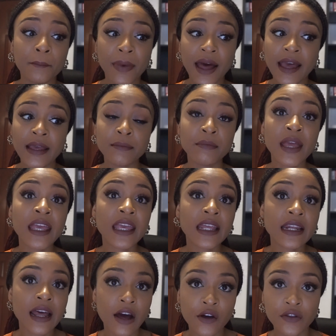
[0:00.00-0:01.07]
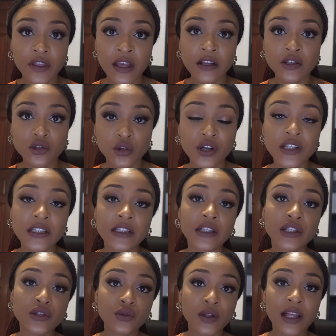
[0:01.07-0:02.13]
by making healthier
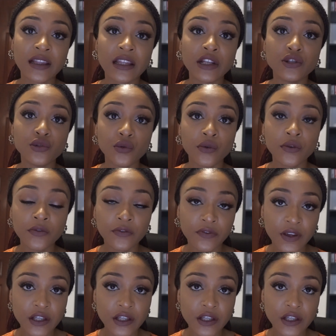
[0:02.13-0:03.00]
choices so that they don't